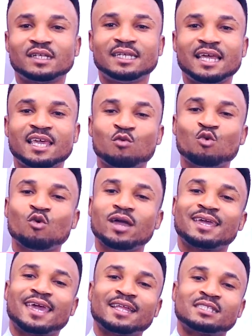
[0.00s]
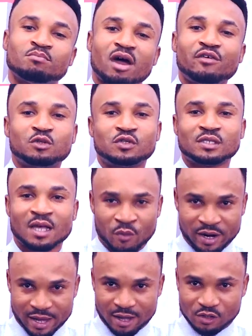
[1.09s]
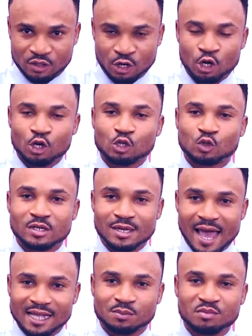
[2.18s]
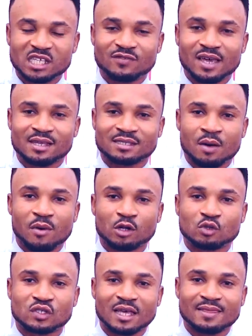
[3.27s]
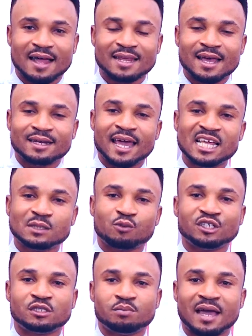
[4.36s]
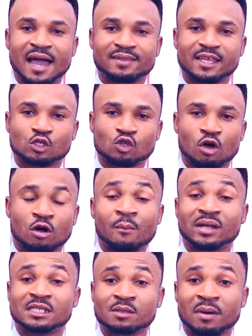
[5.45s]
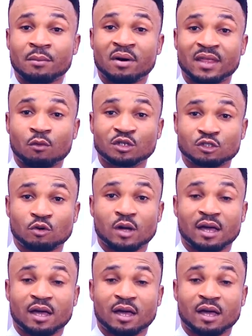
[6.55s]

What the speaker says: the day, he will go and get married to someone else. So yes, MZVEE has come out to say that the inspiration behind the song Come and See My Mother, which